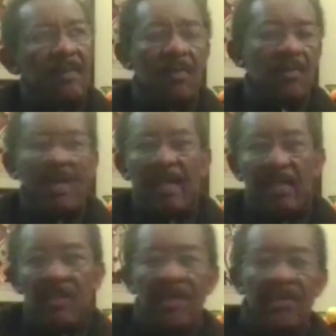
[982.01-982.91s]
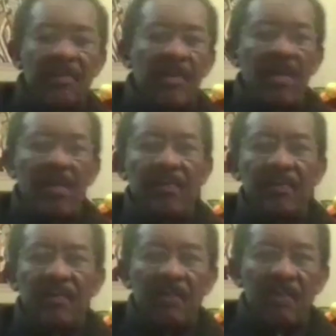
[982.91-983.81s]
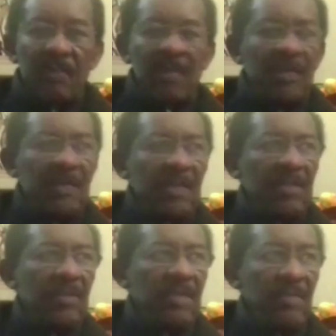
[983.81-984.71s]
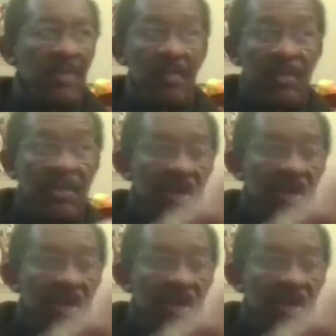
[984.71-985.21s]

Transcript: there were no Catholic churches around. So living in